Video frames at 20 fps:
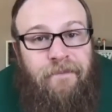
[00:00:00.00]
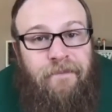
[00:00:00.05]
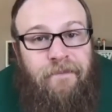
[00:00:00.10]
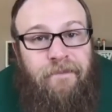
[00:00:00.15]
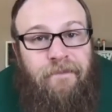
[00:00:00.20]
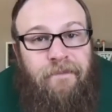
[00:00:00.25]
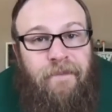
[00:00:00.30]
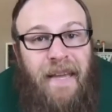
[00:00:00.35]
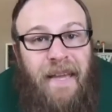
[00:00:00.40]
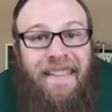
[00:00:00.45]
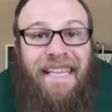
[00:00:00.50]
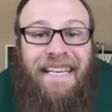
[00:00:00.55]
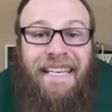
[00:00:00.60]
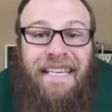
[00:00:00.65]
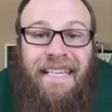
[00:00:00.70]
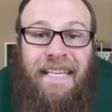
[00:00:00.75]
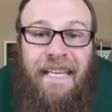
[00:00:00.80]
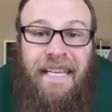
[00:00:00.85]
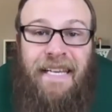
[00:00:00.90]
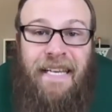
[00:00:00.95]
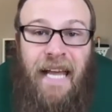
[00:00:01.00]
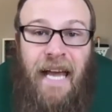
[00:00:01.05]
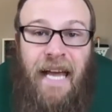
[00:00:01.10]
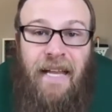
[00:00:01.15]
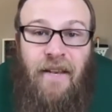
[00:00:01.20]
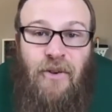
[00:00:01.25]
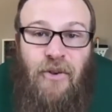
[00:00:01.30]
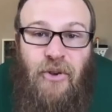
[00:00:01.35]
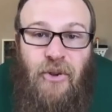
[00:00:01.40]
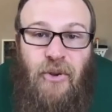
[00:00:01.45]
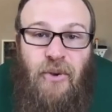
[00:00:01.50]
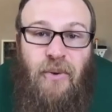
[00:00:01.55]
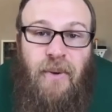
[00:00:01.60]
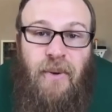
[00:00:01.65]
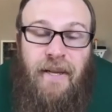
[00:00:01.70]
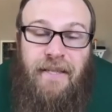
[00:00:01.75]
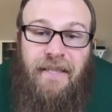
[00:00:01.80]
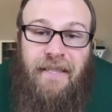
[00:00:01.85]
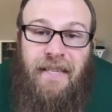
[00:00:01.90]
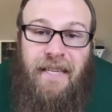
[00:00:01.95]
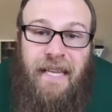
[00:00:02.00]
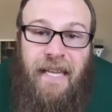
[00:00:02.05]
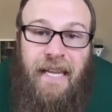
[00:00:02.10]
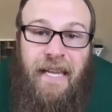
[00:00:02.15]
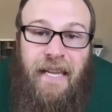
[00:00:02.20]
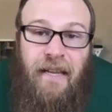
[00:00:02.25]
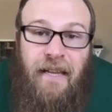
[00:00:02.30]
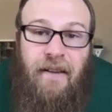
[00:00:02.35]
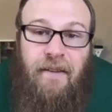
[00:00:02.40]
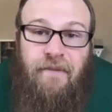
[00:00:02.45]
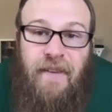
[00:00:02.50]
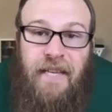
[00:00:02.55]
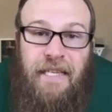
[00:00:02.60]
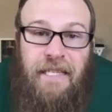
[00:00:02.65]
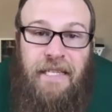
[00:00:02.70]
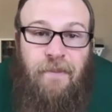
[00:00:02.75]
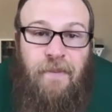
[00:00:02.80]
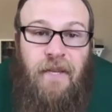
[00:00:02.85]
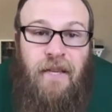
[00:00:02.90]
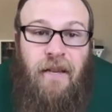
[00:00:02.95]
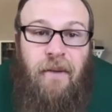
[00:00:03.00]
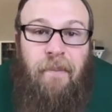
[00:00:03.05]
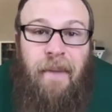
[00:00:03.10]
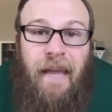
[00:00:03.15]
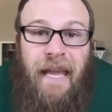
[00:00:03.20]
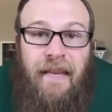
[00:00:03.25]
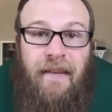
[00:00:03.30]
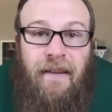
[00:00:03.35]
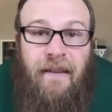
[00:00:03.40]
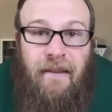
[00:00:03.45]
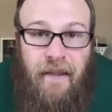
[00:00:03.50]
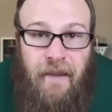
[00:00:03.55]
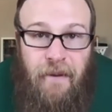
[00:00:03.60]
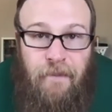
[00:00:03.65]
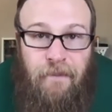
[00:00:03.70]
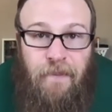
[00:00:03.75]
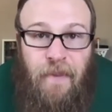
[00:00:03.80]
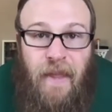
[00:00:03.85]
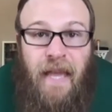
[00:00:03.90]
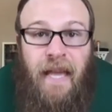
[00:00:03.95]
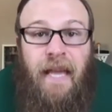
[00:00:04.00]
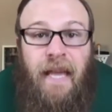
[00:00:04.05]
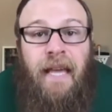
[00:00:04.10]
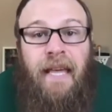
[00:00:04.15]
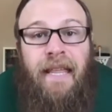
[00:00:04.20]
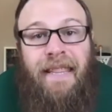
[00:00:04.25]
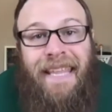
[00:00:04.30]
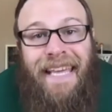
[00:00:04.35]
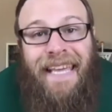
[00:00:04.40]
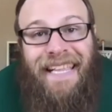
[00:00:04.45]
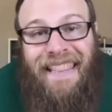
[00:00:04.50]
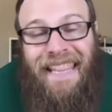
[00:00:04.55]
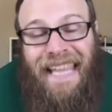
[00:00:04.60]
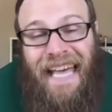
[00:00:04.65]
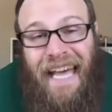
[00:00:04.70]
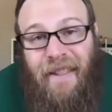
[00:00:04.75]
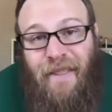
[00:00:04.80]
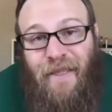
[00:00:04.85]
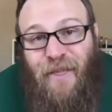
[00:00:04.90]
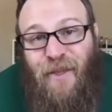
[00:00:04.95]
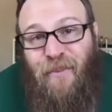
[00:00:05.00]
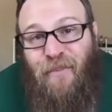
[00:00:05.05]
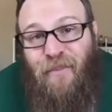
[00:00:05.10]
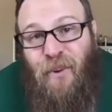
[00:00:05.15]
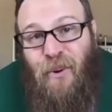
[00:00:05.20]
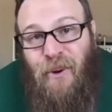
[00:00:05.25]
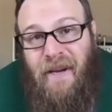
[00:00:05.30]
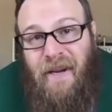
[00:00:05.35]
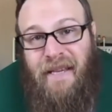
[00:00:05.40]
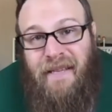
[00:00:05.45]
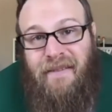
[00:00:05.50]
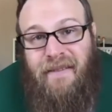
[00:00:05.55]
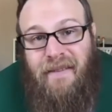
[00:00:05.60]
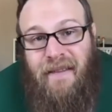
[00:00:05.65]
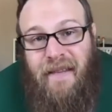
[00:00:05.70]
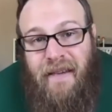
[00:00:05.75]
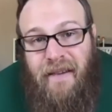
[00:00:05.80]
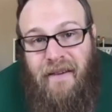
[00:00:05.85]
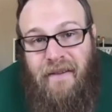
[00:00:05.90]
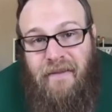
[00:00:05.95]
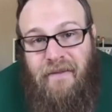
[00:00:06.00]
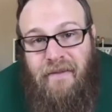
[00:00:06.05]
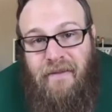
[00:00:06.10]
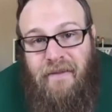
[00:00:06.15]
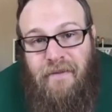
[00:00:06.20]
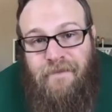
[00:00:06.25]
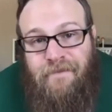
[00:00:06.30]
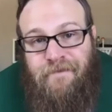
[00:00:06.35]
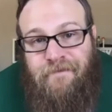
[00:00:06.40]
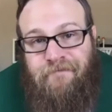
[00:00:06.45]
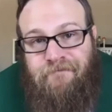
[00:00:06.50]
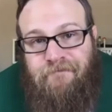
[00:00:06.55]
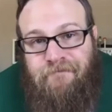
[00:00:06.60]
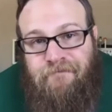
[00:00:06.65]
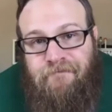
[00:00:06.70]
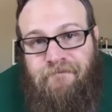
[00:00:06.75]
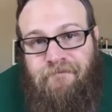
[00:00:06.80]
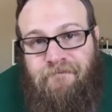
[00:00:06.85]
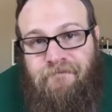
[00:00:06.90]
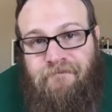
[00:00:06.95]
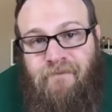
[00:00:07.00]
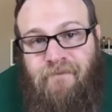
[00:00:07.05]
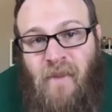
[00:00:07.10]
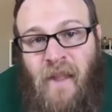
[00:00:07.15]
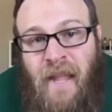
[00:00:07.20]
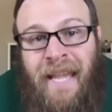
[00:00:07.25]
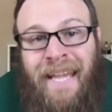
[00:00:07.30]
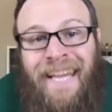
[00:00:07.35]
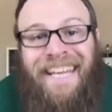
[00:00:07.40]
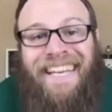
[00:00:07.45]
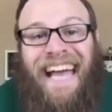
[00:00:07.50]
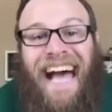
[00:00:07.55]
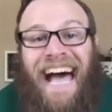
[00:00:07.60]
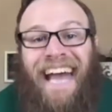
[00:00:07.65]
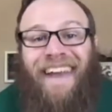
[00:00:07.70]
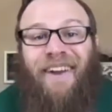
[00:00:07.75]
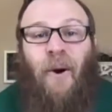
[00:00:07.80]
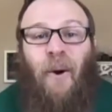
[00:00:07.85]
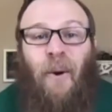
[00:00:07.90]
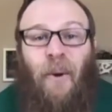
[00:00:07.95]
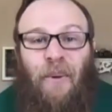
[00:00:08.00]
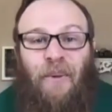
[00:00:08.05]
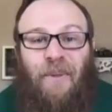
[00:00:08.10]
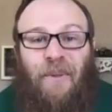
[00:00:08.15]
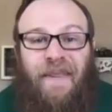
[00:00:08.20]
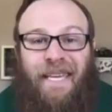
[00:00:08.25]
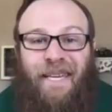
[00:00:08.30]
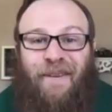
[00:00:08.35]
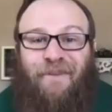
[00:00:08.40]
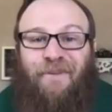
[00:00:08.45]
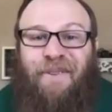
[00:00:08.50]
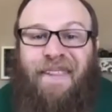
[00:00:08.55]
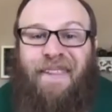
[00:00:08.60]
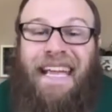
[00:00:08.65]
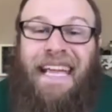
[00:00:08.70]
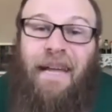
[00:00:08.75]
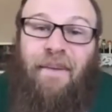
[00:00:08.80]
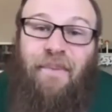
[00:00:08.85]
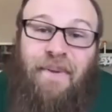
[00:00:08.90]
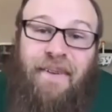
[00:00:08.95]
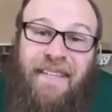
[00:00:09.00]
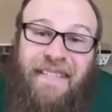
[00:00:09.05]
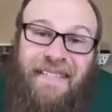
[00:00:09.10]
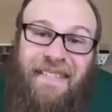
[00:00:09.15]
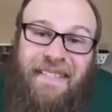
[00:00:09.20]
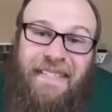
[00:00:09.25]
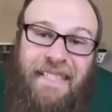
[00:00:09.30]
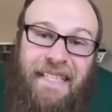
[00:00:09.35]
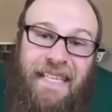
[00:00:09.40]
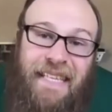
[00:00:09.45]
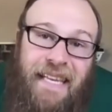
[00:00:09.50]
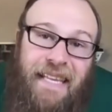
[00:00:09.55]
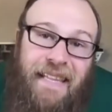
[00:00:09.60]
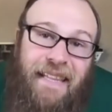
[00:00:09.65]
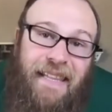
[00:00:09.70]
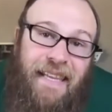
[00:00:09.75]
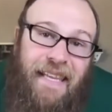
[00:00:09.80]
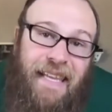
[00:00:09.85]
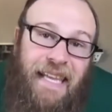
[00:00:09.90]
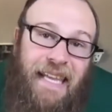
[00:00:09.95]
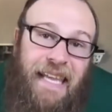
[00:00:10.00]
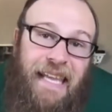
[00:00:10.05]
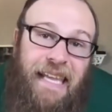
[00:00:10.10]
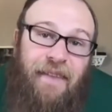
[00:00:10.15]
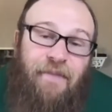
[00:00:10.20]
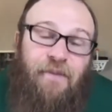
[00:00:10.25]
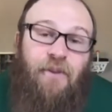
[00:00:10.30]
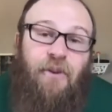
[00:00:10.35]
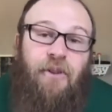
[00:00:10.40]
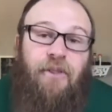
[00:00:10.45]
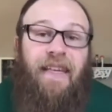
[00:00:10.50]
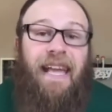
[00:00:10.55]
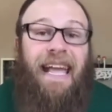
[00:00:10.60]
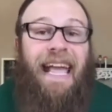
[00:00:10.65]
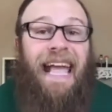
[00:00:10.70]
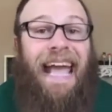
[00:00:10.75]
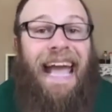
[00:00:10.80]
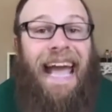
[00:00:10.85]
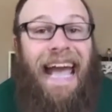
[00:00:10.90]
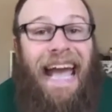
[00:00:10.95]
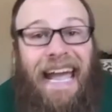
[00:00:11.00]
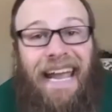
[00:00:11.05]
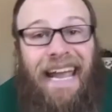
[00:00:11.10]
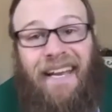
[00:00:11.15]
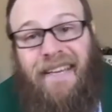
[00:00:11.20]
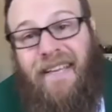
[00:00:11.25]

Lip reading: and they did not do as the king of Egypt commanded them. They let the boys live." Not only were they able to see the evil, they acted